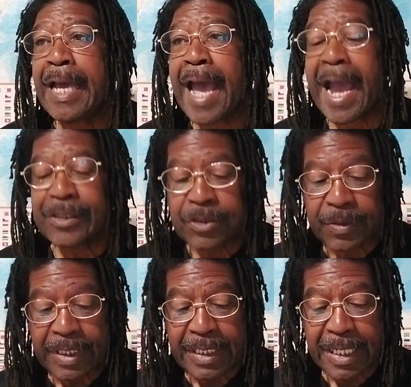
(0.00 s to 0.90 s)

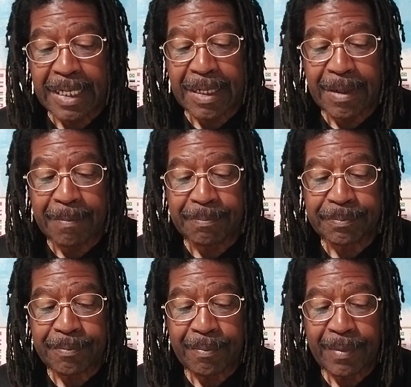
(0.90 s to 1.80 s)
Actually,
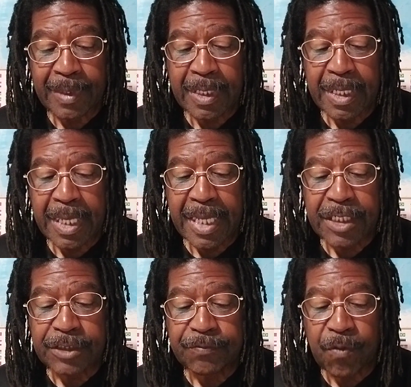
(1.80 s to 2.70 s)
it
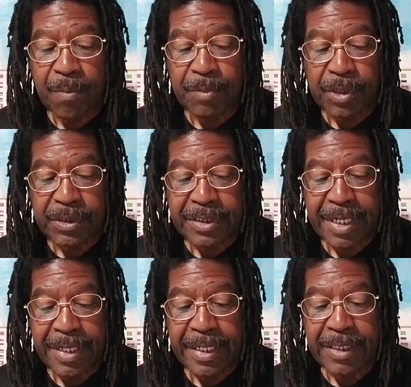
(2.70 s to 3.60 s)
is for
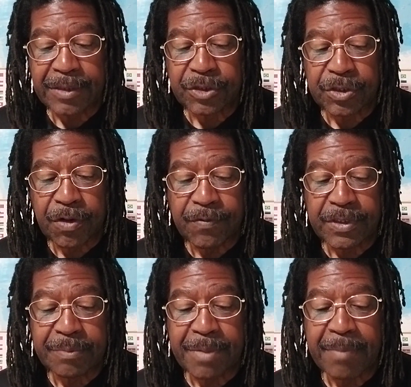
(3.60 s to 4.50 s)
military
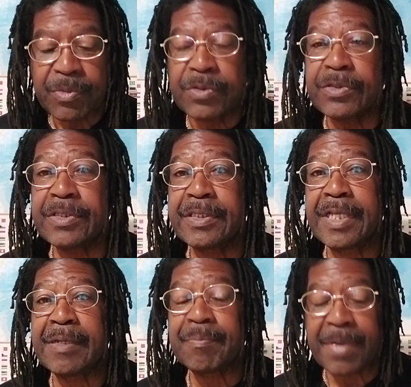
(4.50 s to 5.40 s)
service members
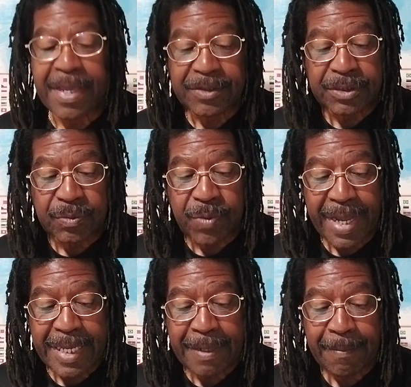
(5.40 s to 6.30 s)
that have passed
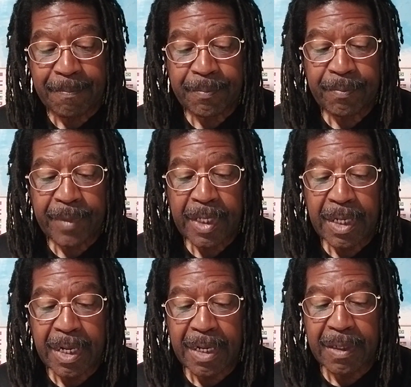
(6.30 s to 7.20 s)
away
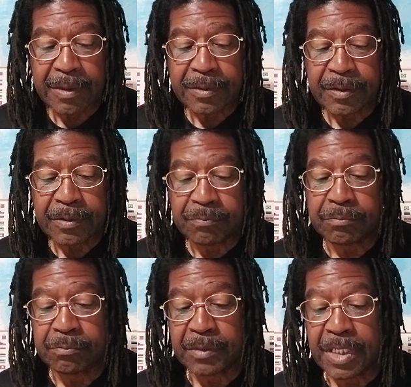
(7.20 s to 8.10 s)

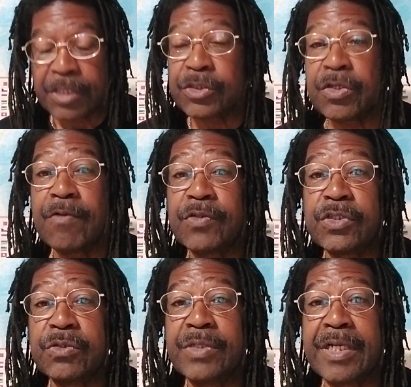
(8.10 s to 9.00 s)
in
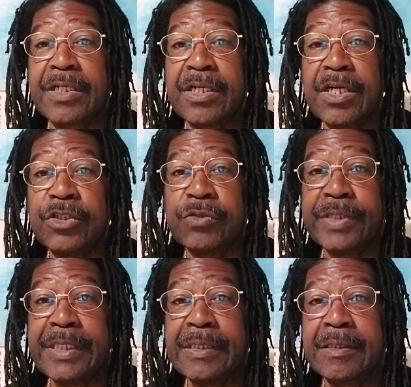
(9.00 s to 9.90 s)
service to their
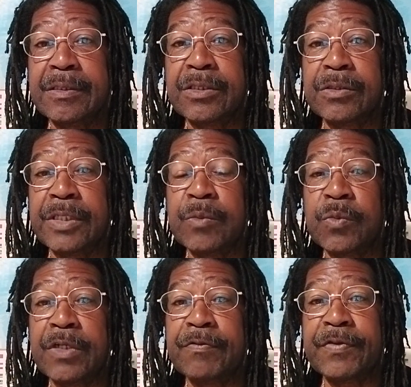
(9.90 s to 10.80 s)
country. So didn't
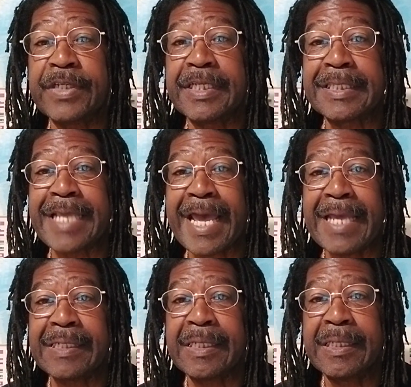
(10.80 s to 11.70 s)
want to forget
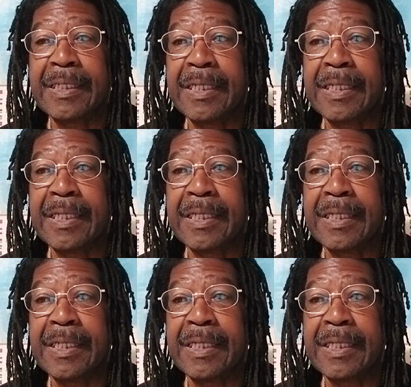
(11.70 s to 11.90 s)
that.